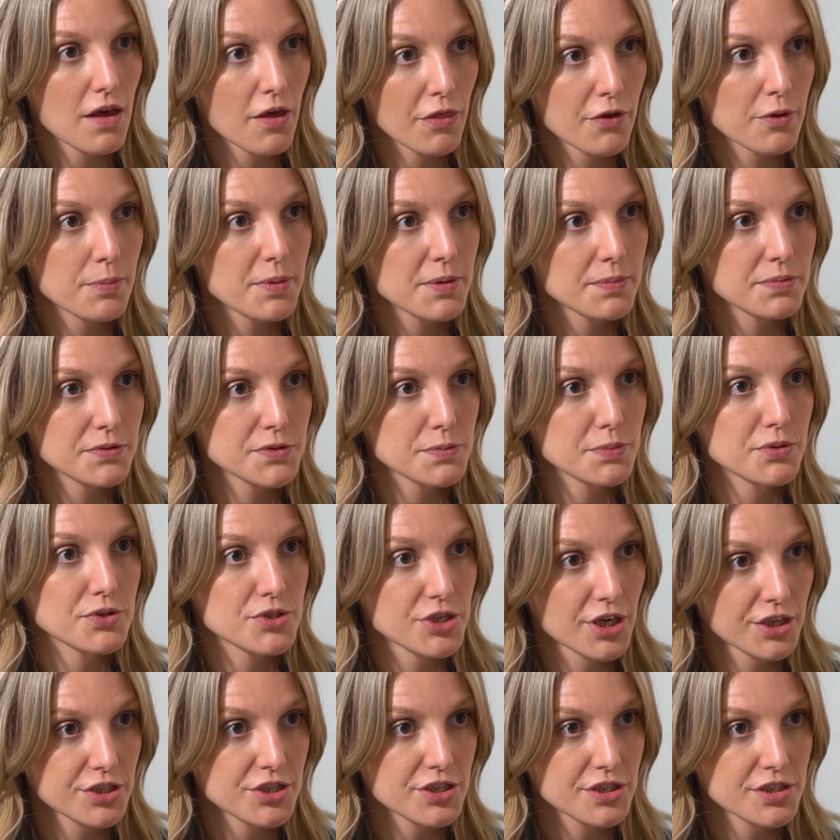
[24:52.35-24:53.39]
other people's
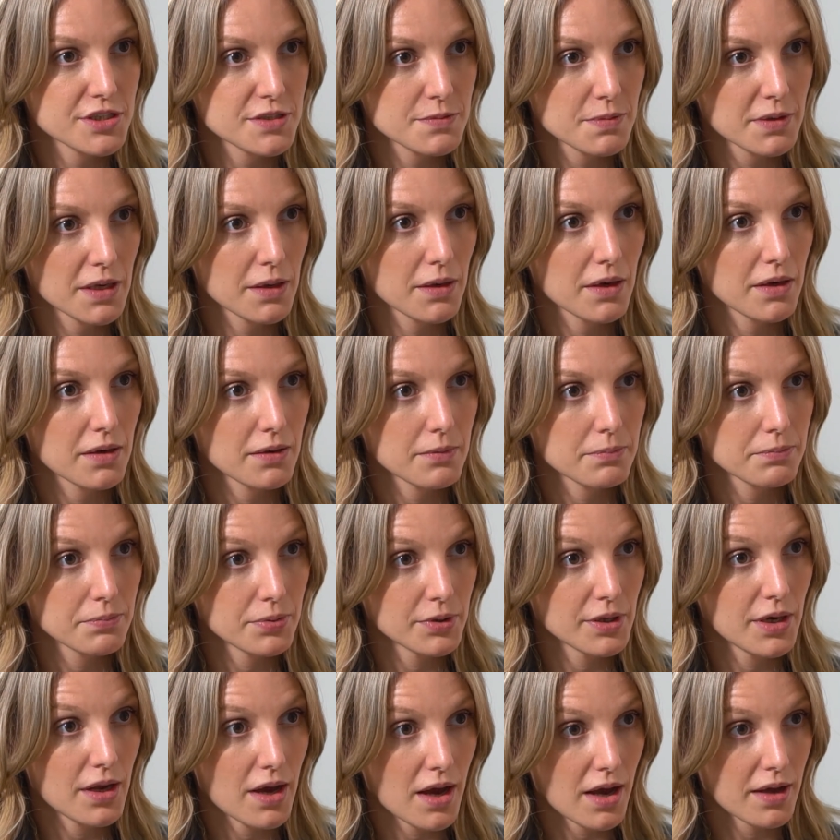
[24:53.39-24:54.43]
projections being
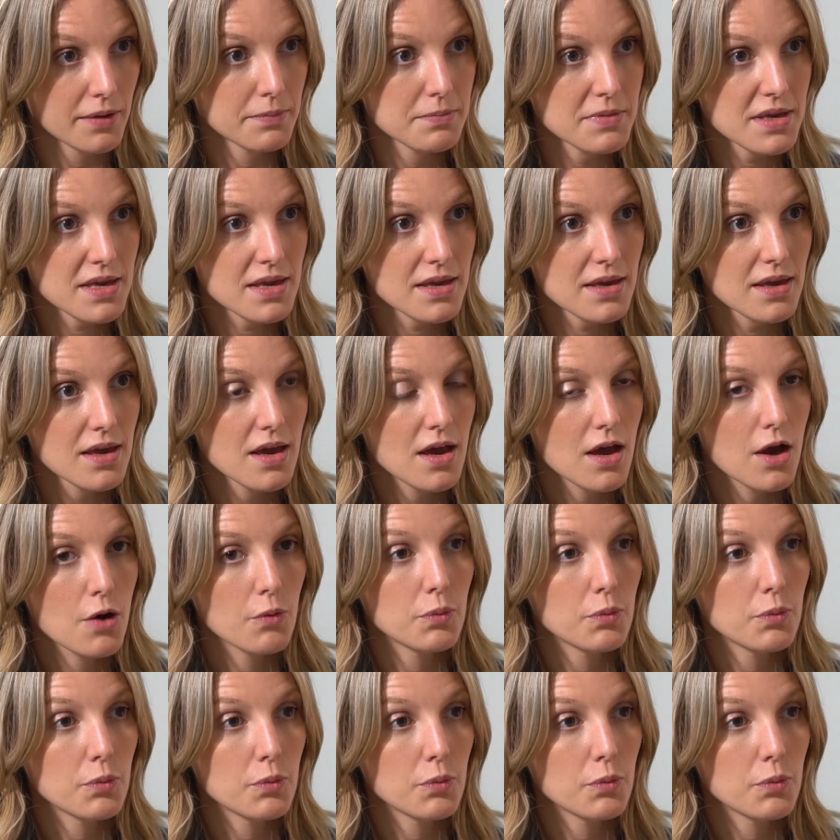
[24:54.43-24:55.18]
put on me,